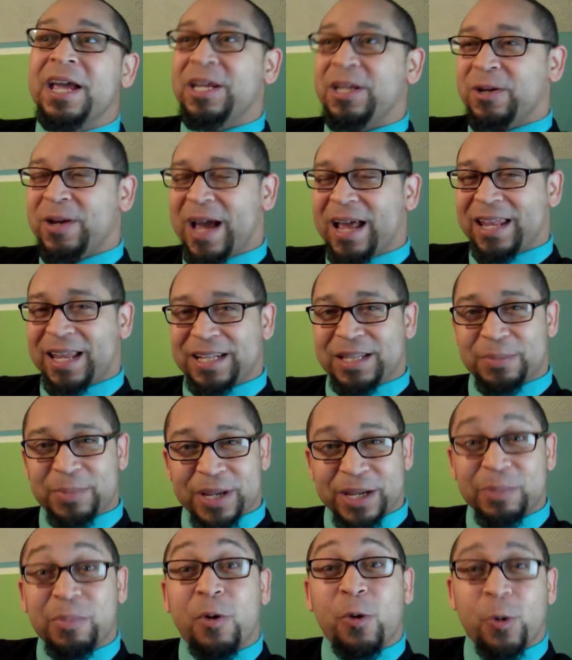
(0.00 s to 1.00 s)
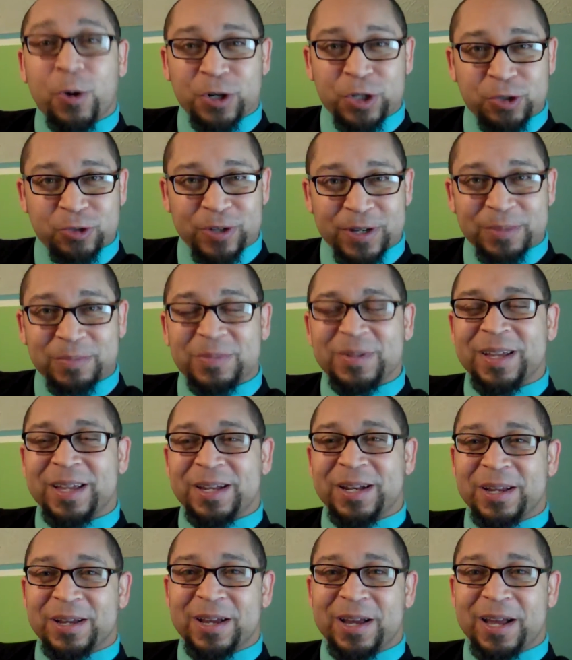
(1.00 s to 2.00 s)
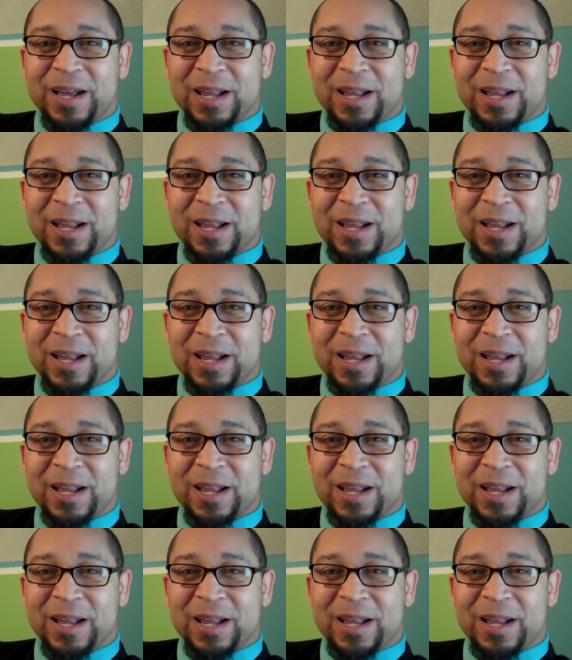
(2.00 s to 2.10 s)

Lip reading: you got like the big portrait and